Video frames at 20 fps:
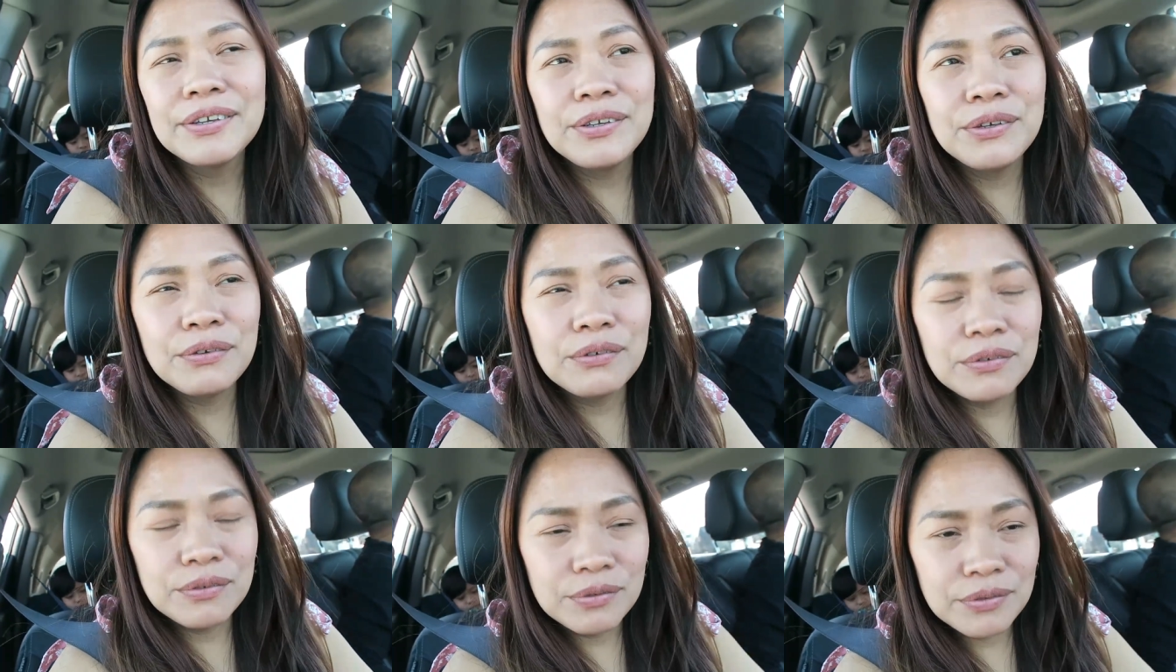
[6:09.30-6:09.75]

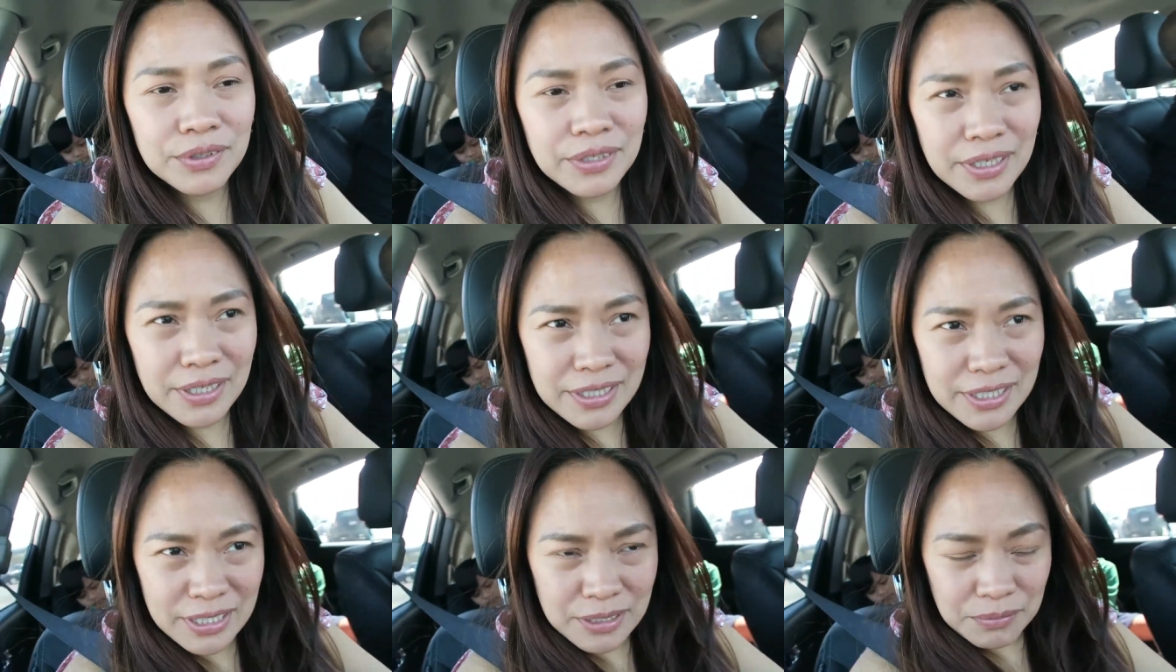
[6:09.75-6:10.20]
Yung
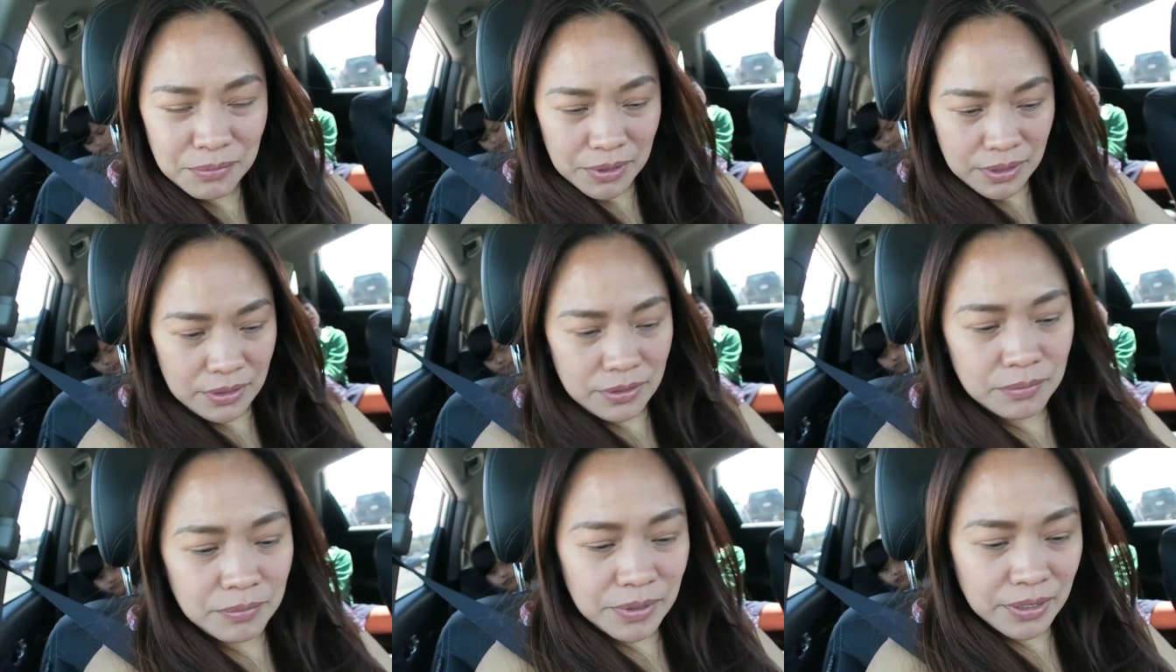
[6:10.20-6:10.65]
kids
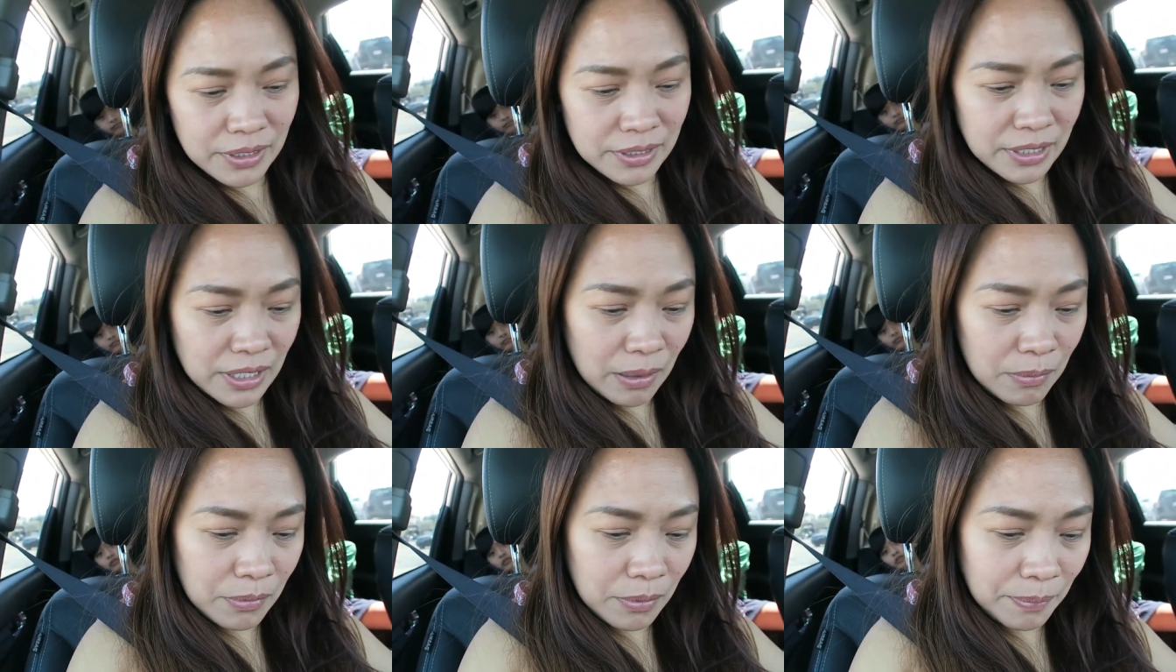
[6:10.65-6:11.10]
meal, may
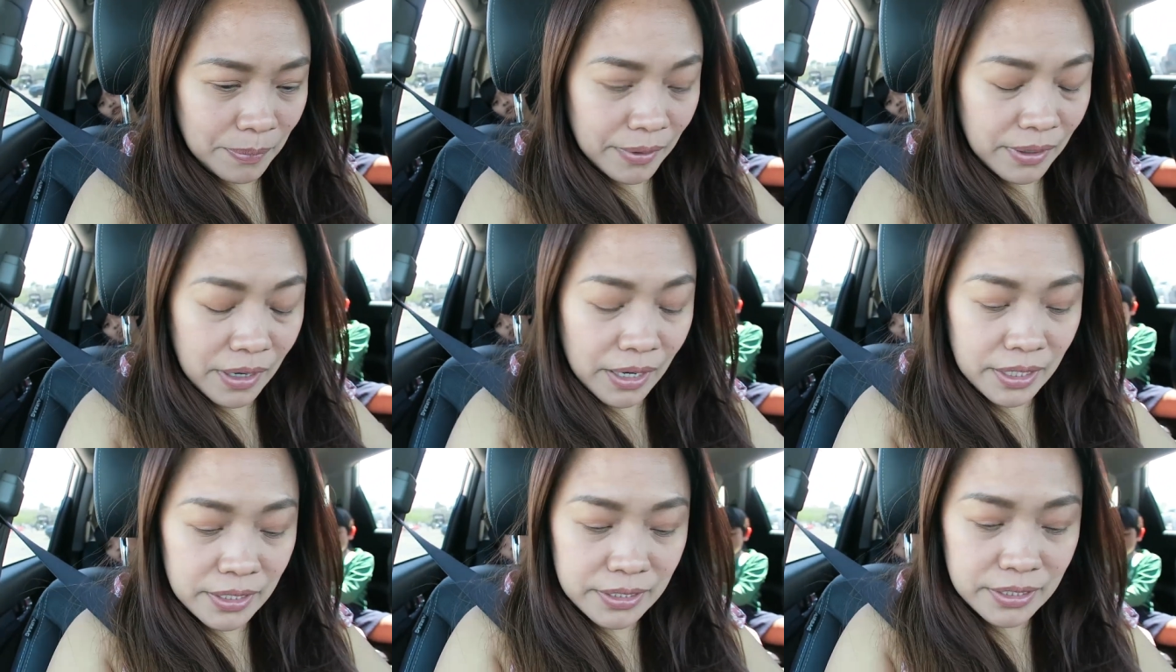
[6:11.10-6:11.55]
kasama
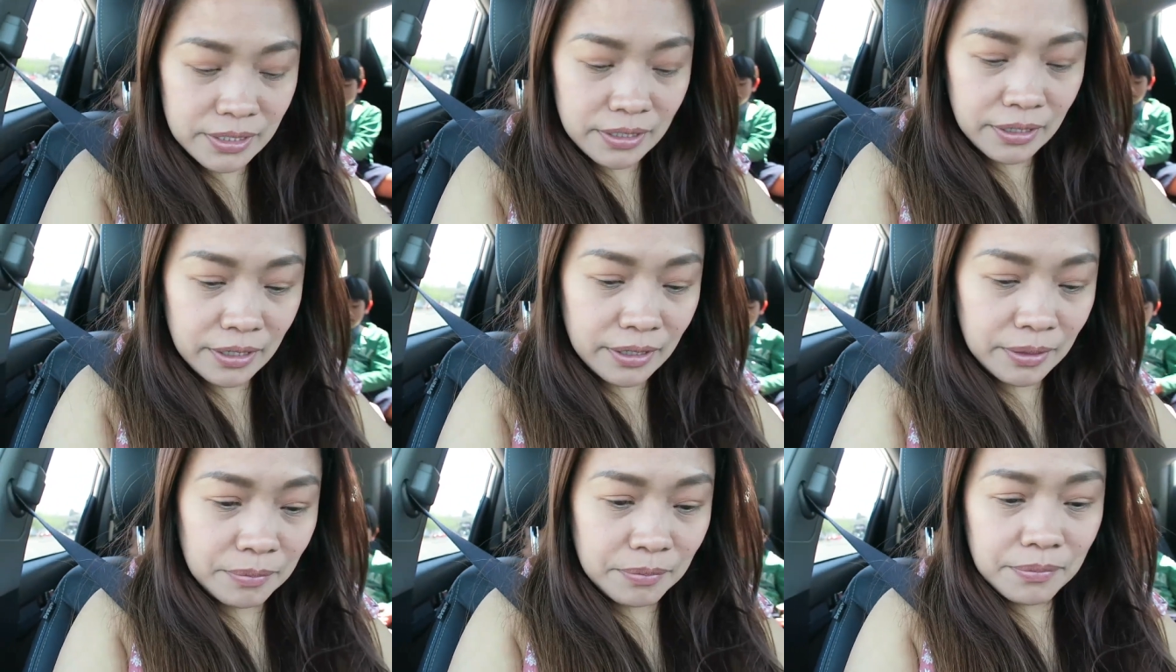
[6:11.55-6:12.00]
pang ice
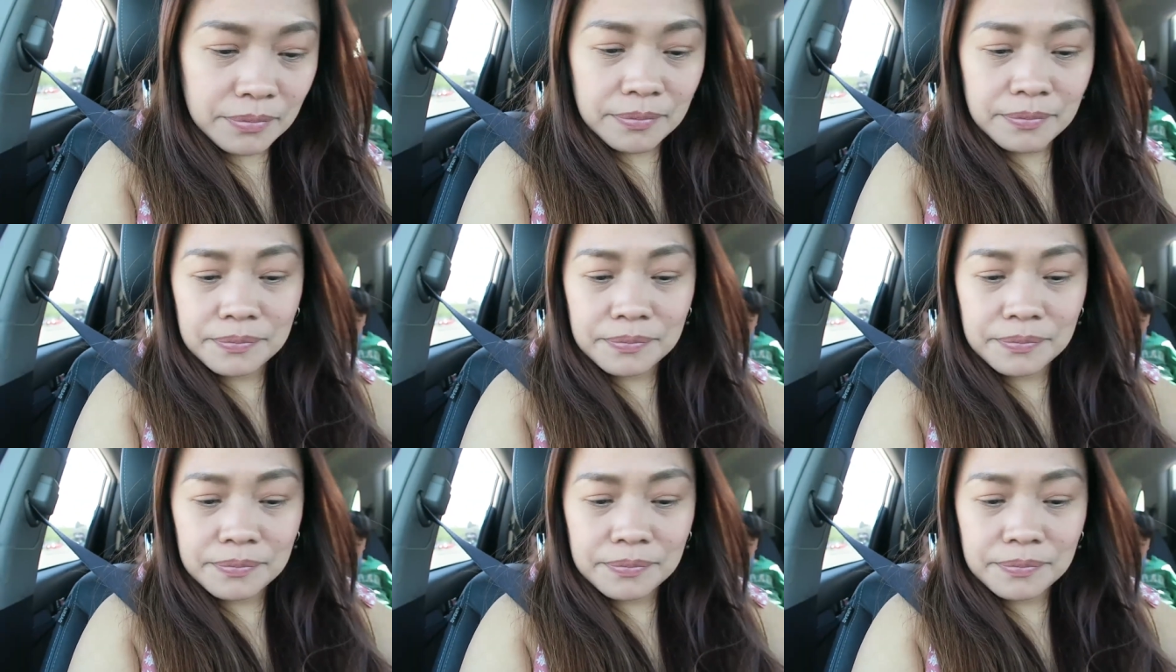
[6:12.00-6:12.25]
cream.